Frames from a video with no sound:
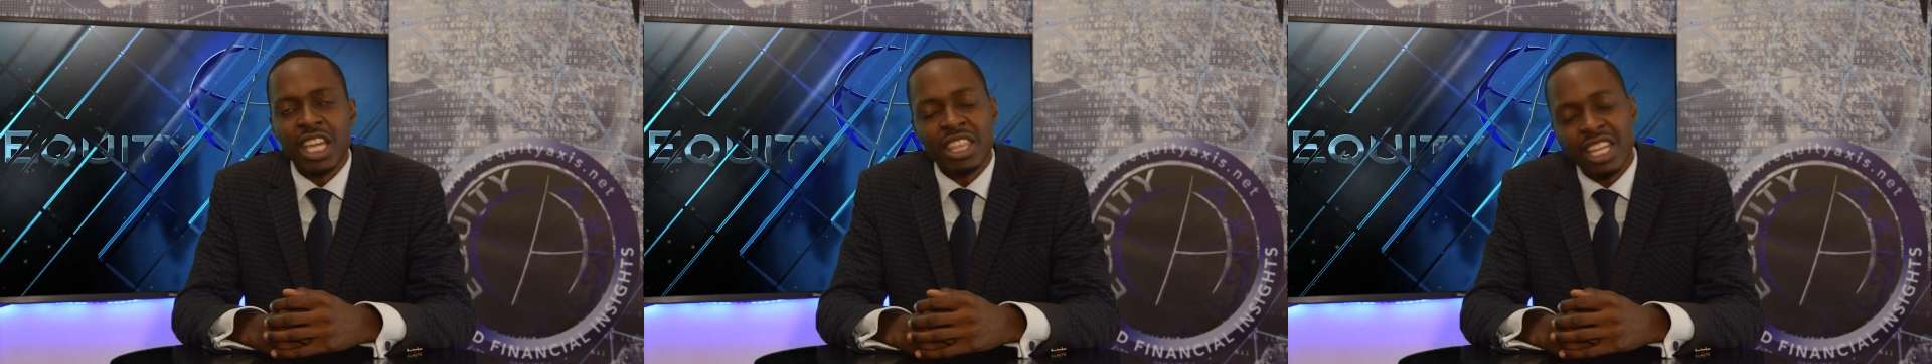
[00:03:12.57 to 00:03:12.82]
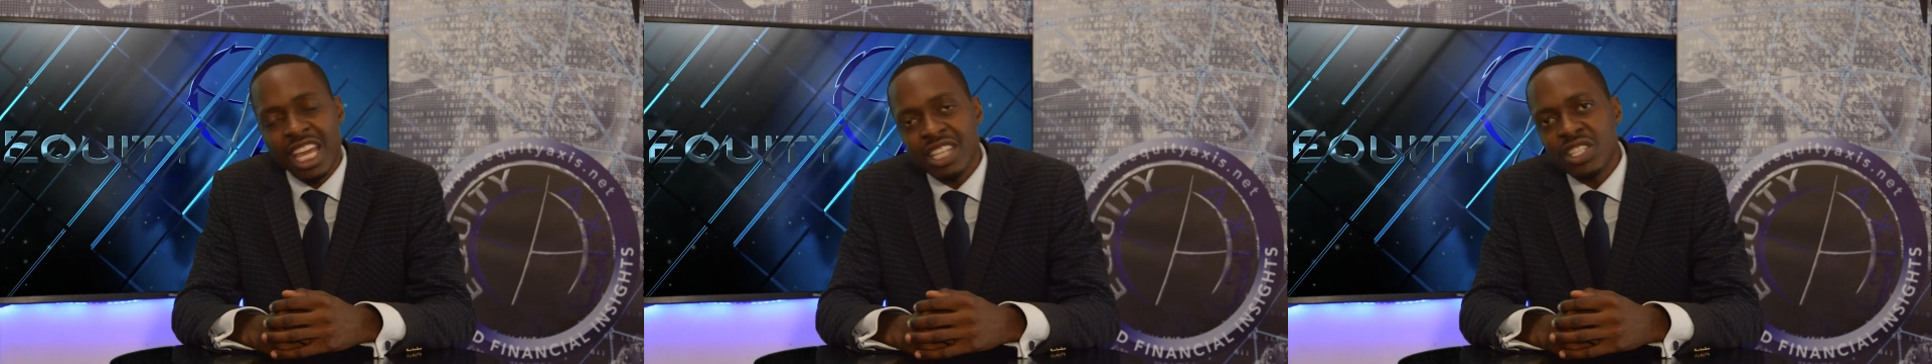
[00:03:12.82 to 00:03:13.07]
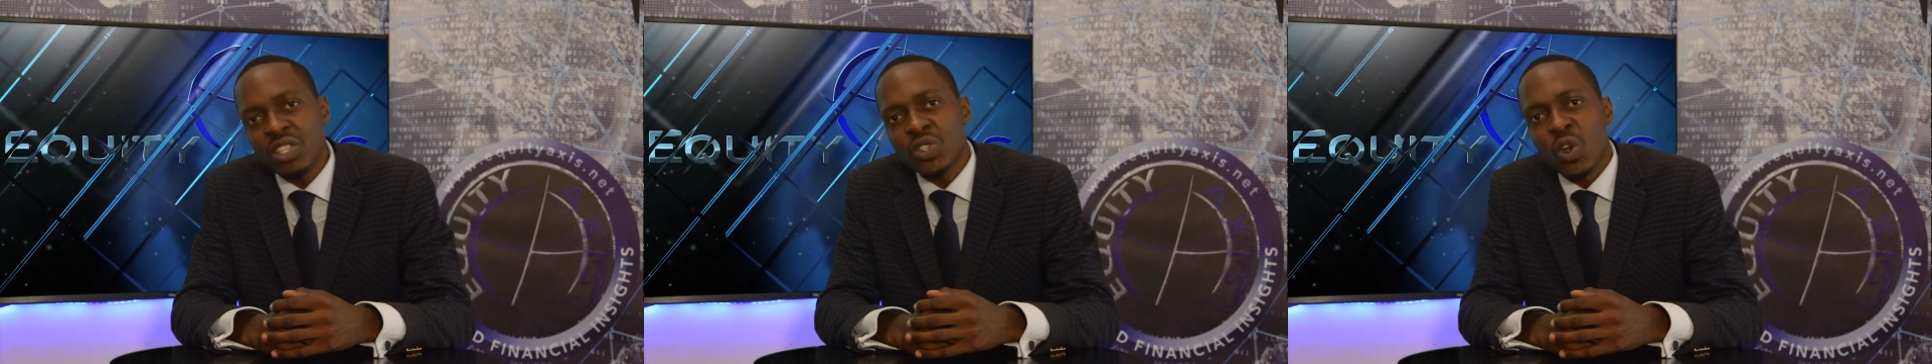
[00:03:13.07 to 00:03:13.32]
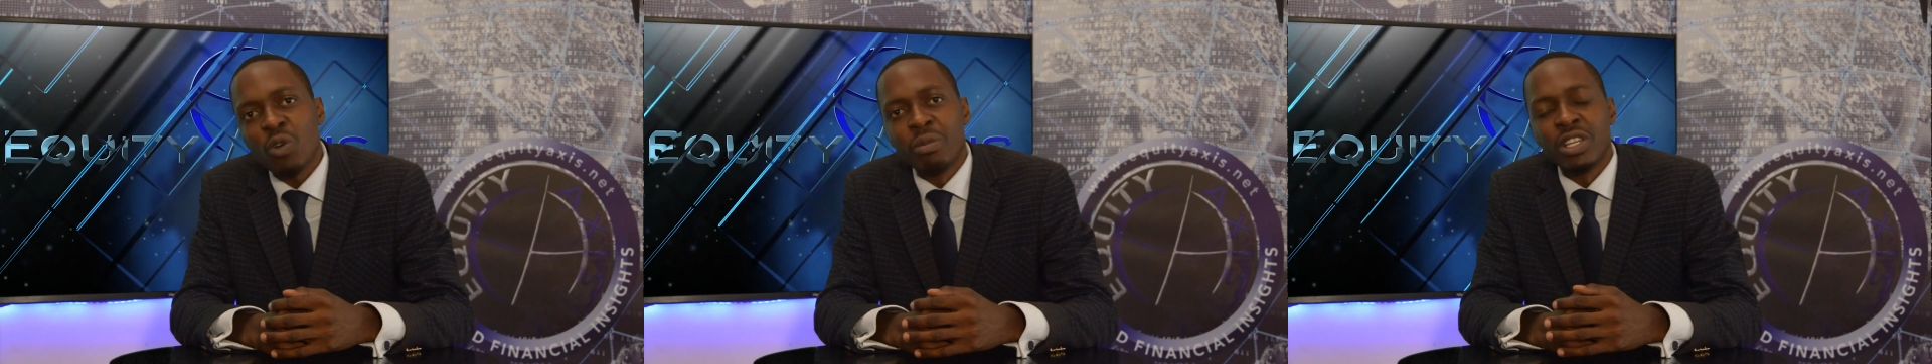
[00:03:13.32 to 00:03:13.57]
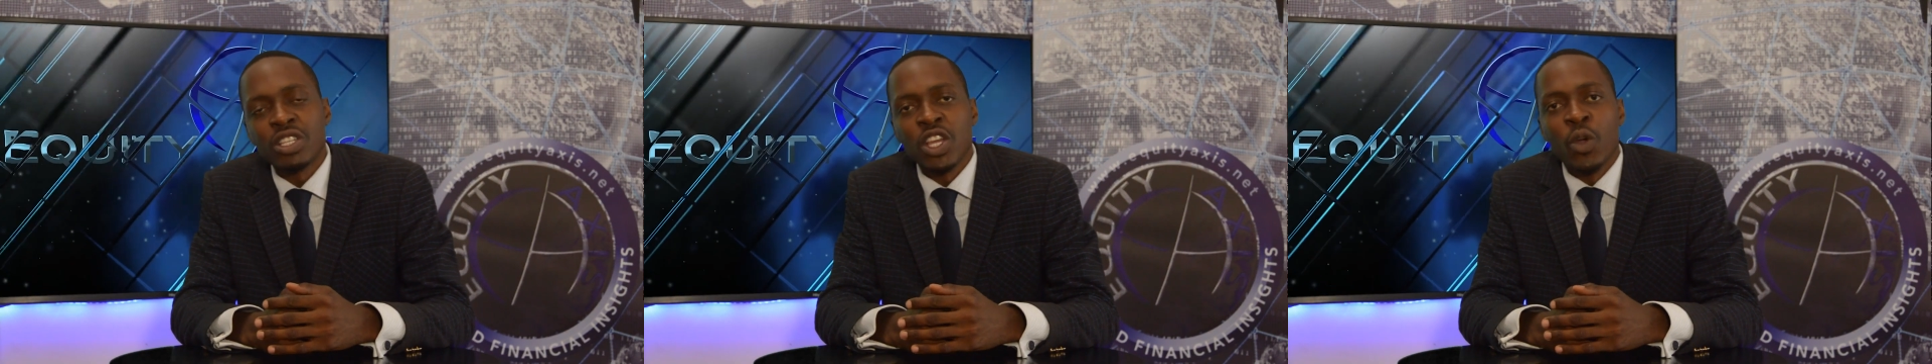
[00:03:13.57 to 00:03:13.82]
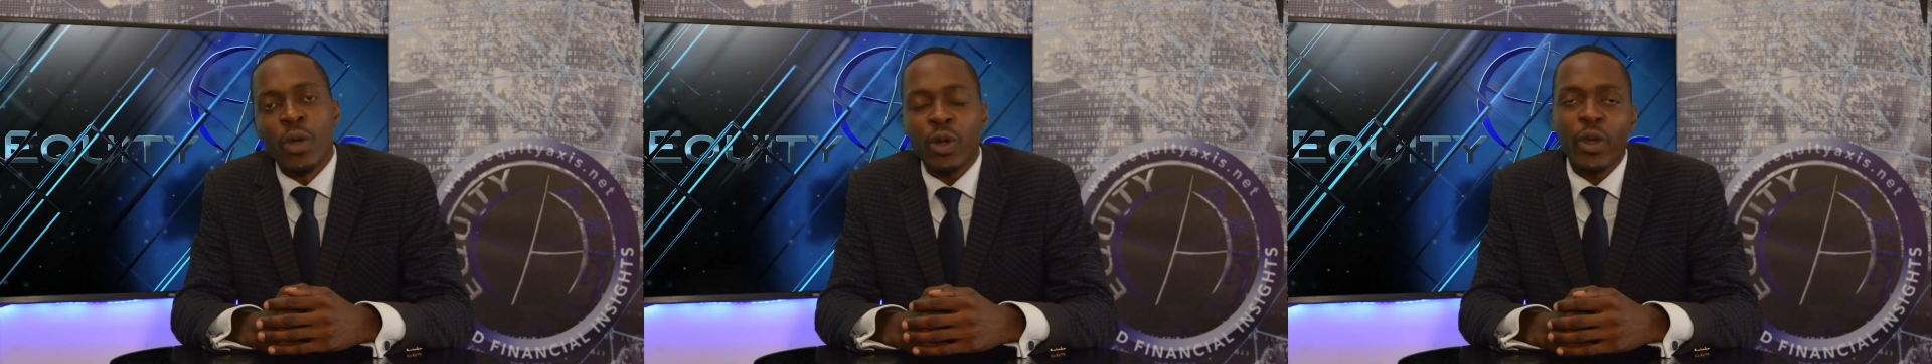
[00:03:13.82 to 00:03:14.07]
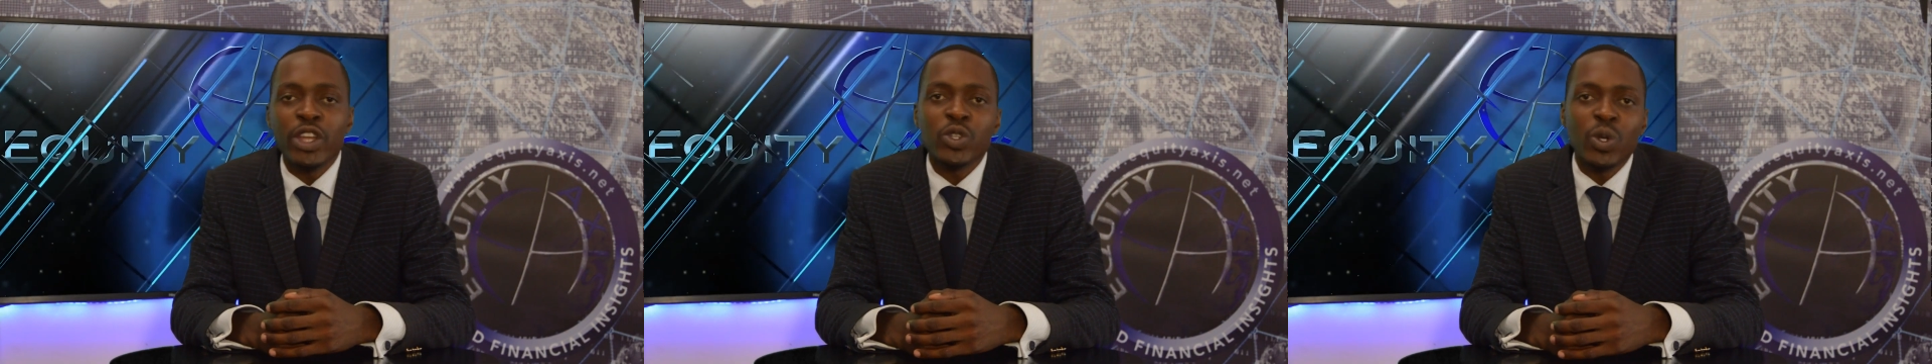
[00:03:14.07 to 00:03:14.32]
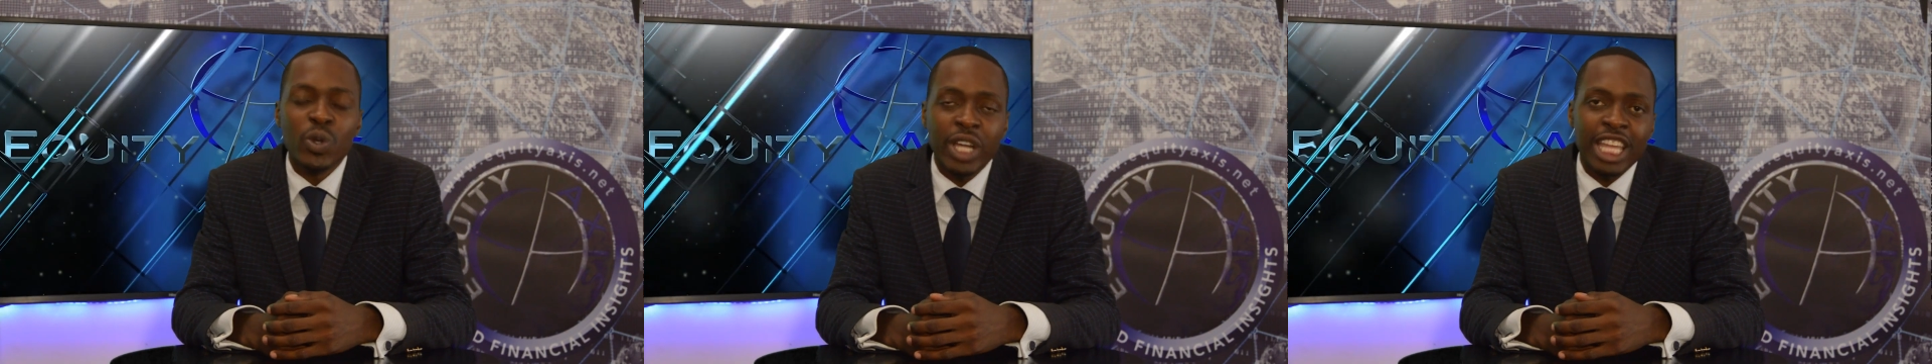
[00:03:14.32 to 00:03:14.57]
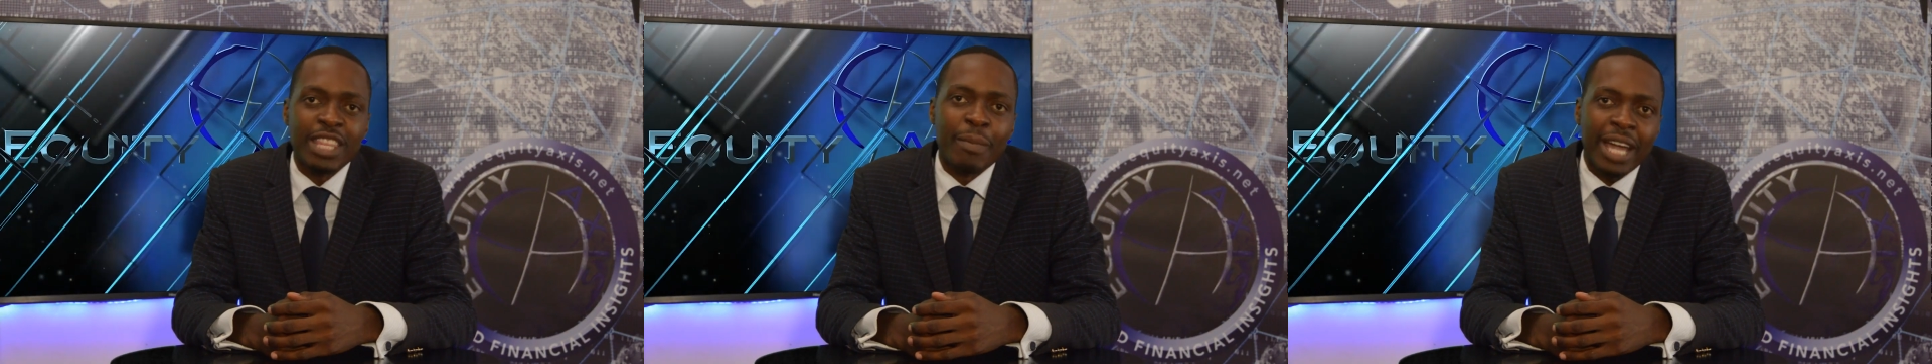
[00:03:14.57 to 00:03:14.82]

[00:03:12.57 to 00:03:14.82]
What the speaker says: In the next installment, we're going to look at